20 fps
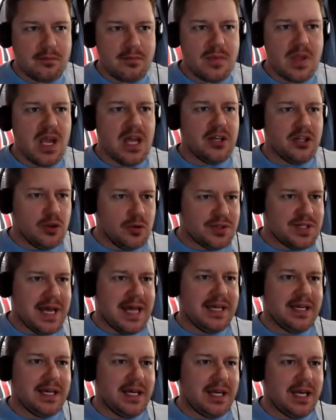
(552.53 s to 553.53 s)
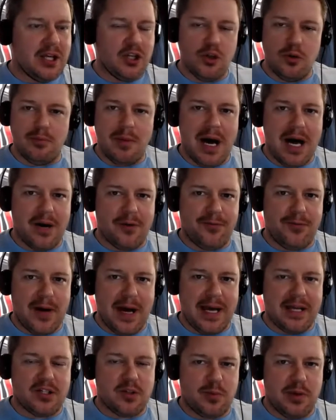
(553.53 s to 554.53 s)
and you take it and you
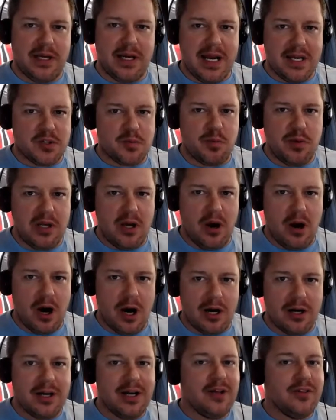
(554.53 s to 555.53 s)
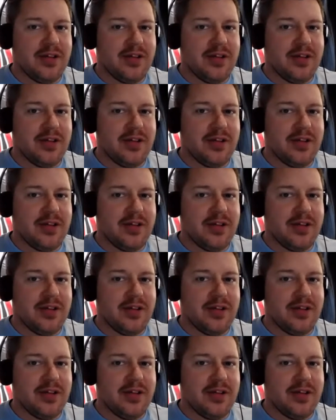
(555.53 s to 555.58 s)
modify it to be an S B R,